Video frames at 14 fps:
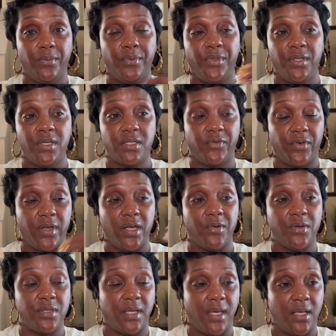This
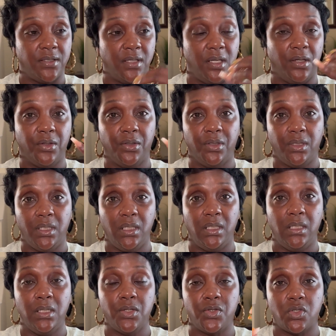fragrance has a
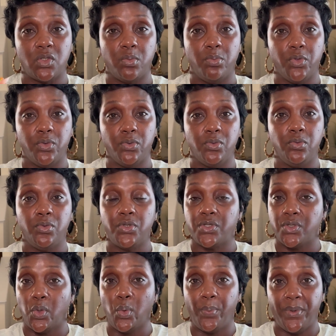clean, smooth,
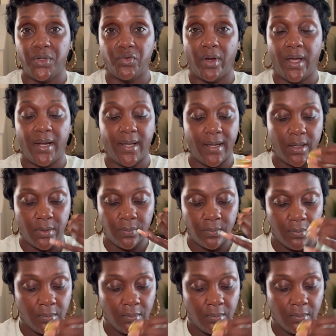soapy dry down.